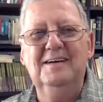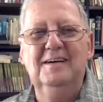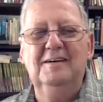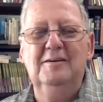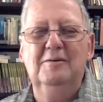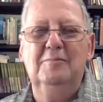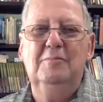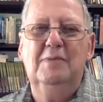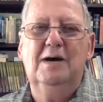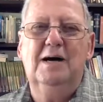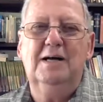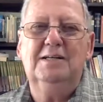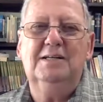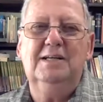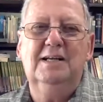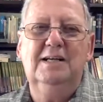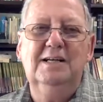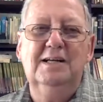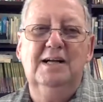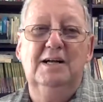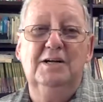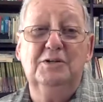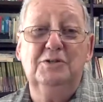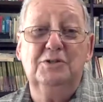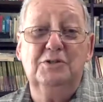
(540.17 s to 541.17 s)
My
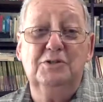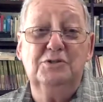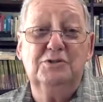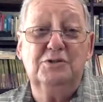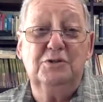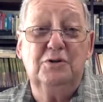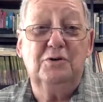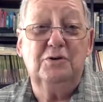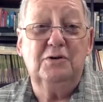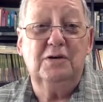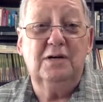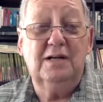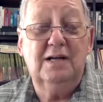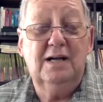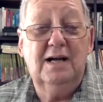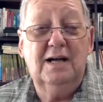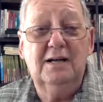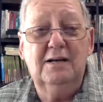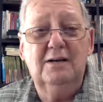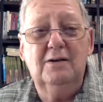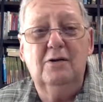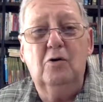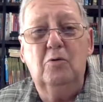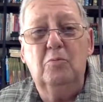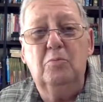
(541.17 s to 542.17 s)
teenagers certainly had
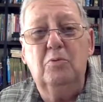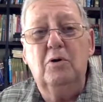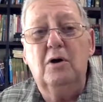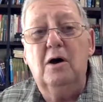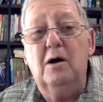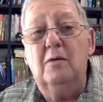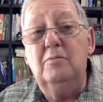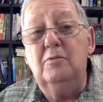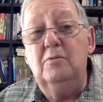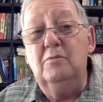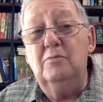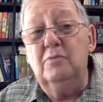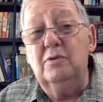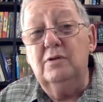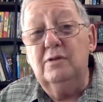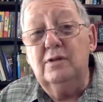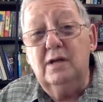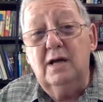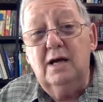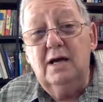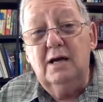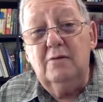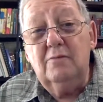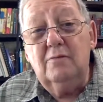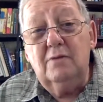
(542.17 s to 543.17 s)
no problem with
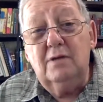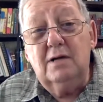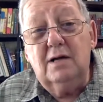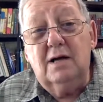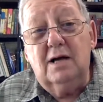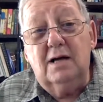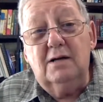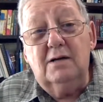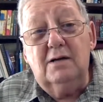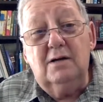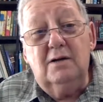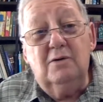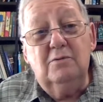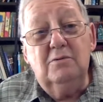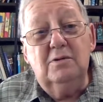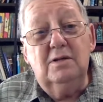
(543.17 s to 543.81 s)
that when I told